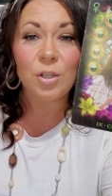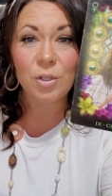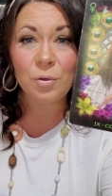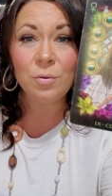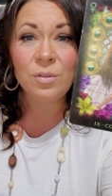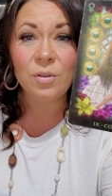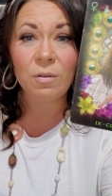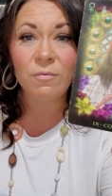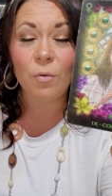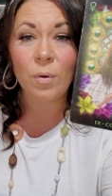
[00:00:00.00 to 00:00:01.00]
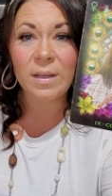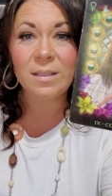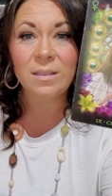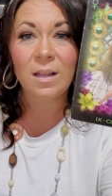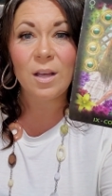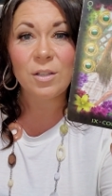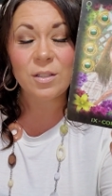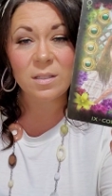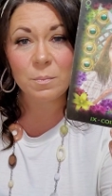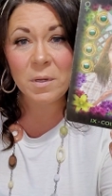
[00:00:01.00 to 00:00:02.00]
Use your voice
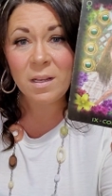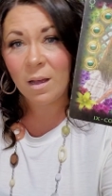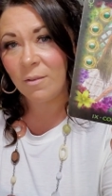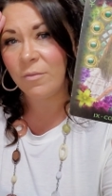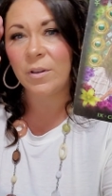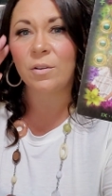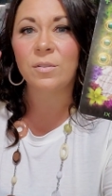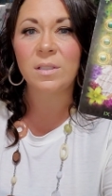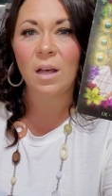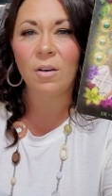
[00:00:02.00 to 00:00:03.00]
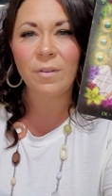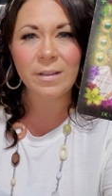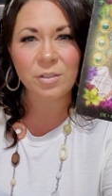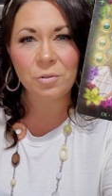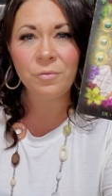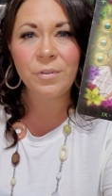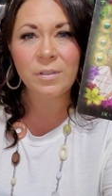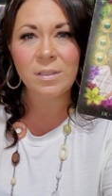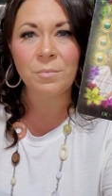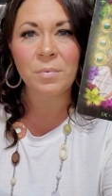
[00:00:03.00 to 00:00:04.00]
to speak up for yourself. I do feel
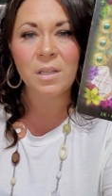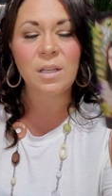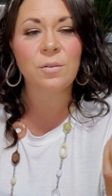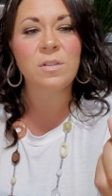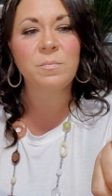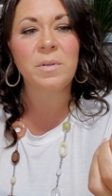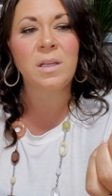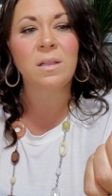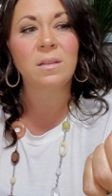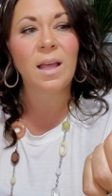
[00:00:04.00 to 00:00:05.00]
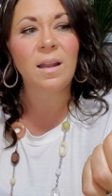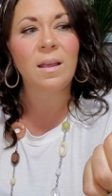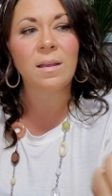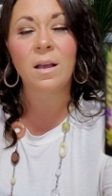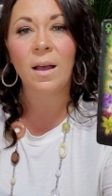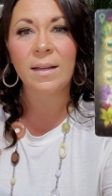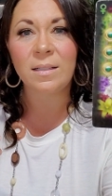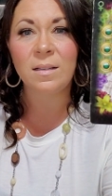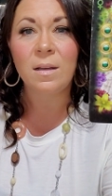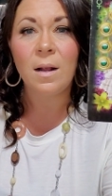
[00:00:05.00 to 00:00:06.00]
somebody here is being led and
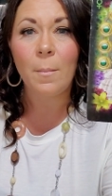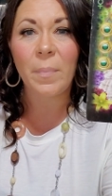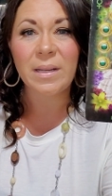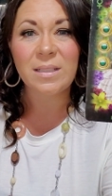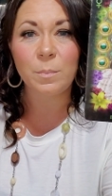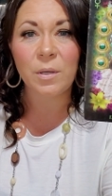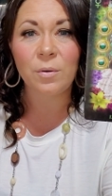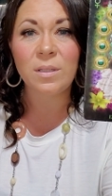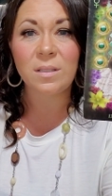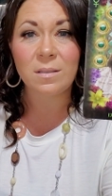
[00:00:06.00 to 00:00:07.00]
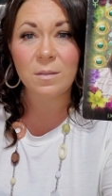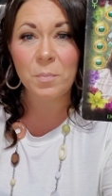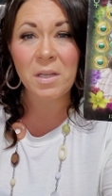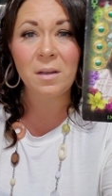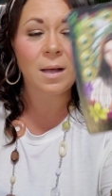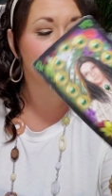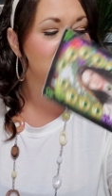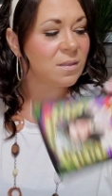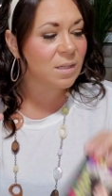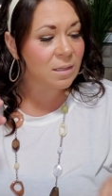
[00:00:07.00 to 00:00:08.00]
guided by Spirit to speak up, to
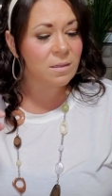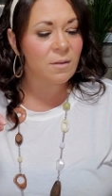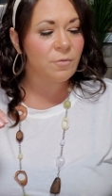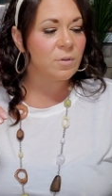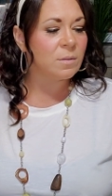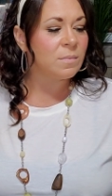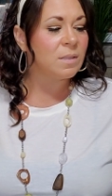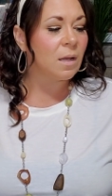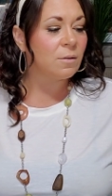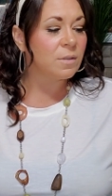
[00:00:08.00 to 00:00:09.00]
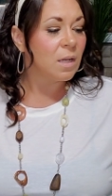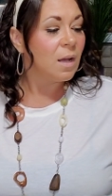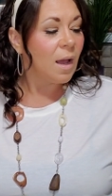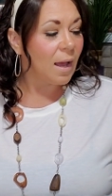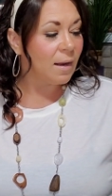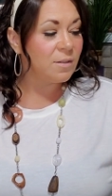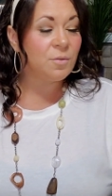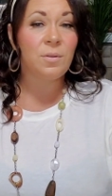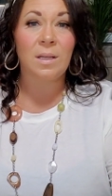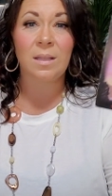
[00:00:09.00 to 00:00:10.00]
stand up for themselves. And I
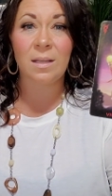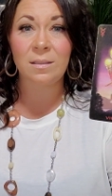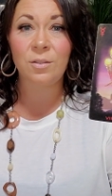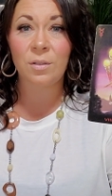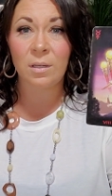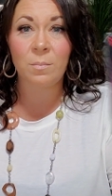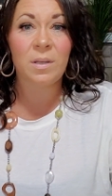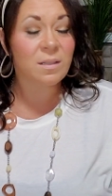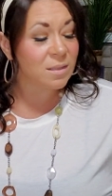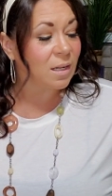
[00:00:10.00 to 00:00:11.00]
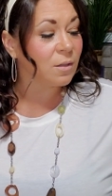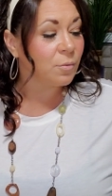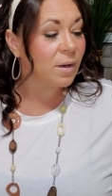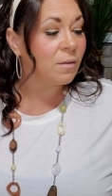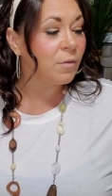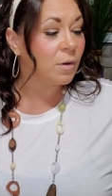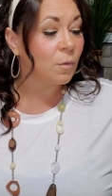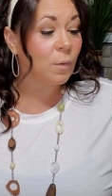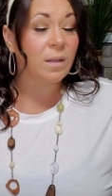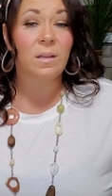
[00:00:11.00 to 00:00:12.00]
do think things are going to be accelerating very
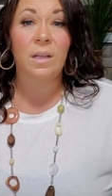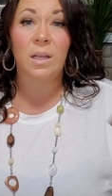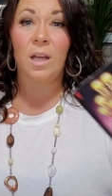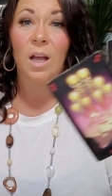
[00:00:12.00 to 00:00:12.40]
quickly.